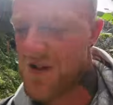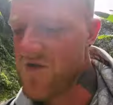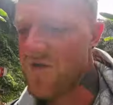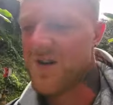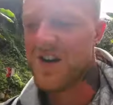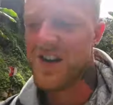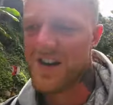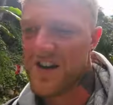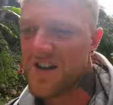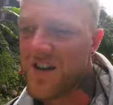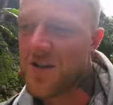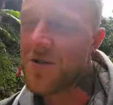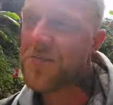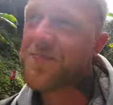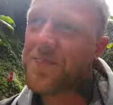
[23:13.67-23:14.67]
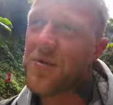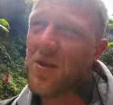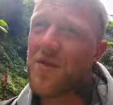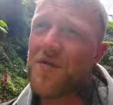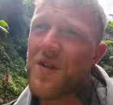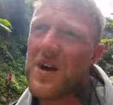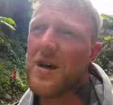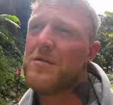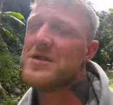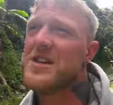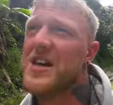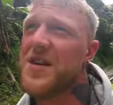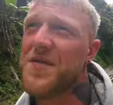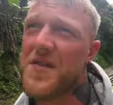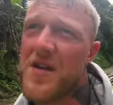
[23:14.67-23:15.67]
We're nearly done, though. 3 hours
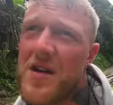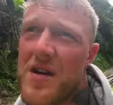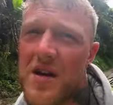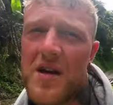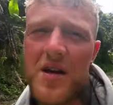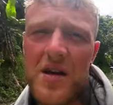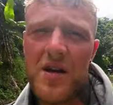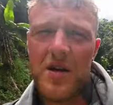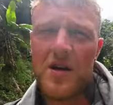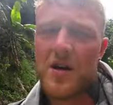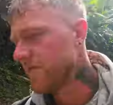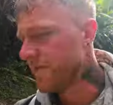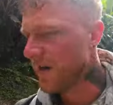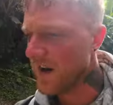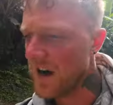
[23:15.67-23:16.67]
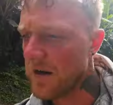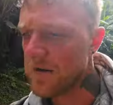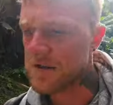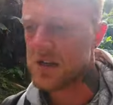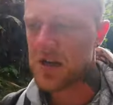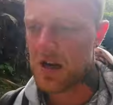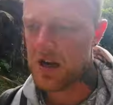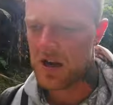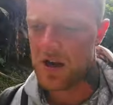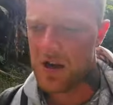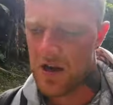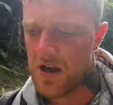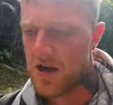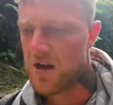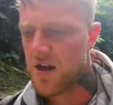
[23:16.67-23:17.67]
left. 3 hours.
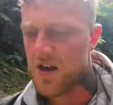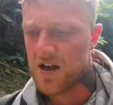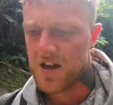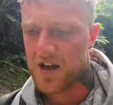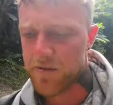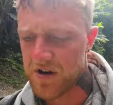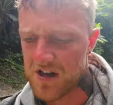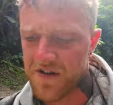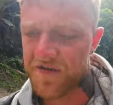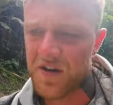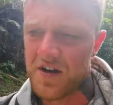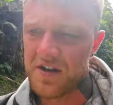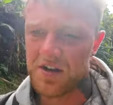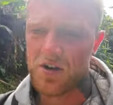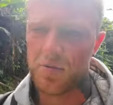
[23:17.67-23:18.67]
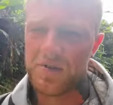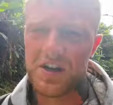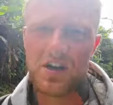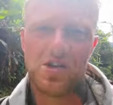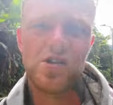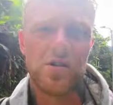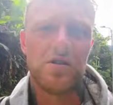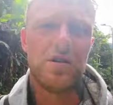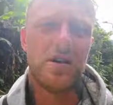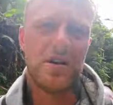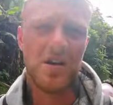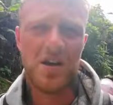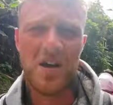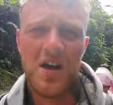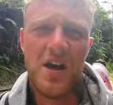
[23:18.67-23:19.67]
Then we need to find accommodation
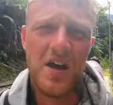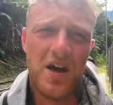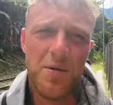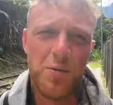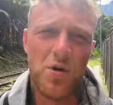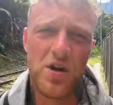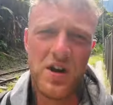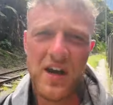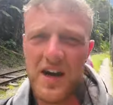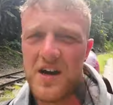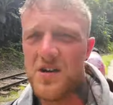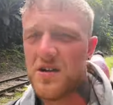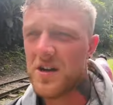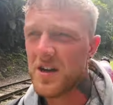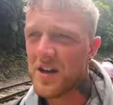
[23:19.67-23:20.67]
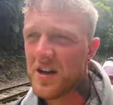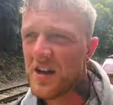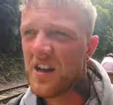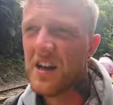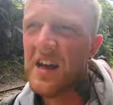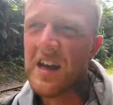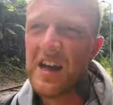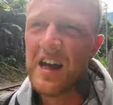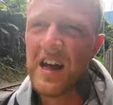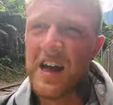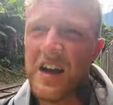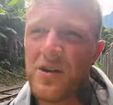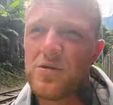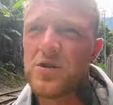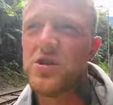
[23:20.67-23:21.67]
and work out
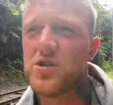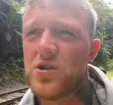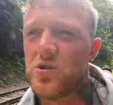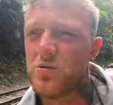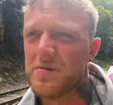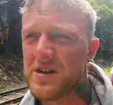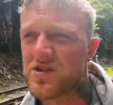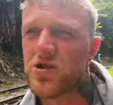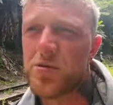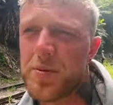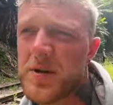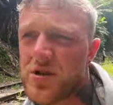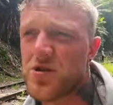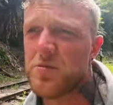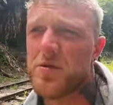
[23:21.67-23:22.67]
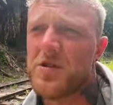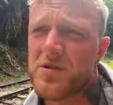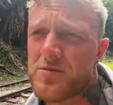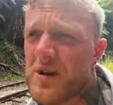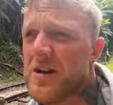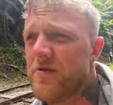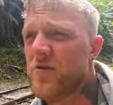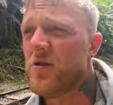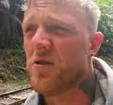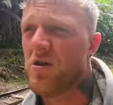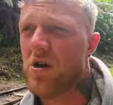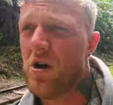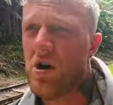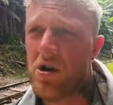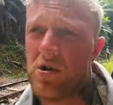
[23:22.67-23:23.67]
how to do Machu Picchu because we haven't got a
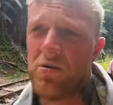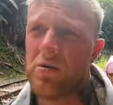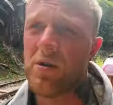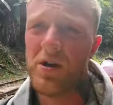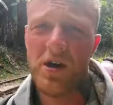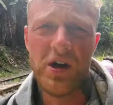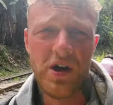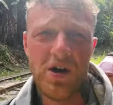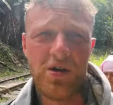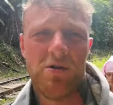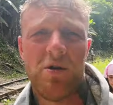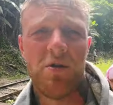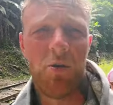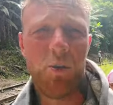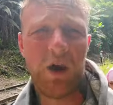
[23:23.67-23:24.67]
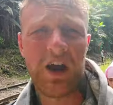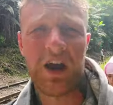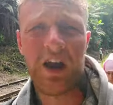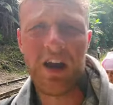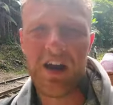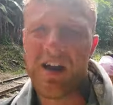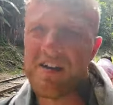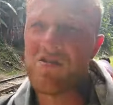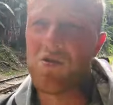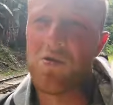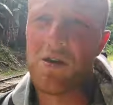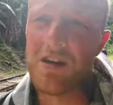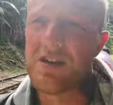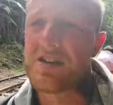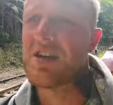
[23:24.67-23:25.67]
clue. We're winging it, as
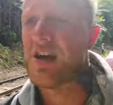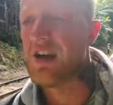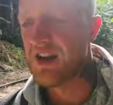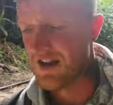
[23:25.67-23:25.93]
always.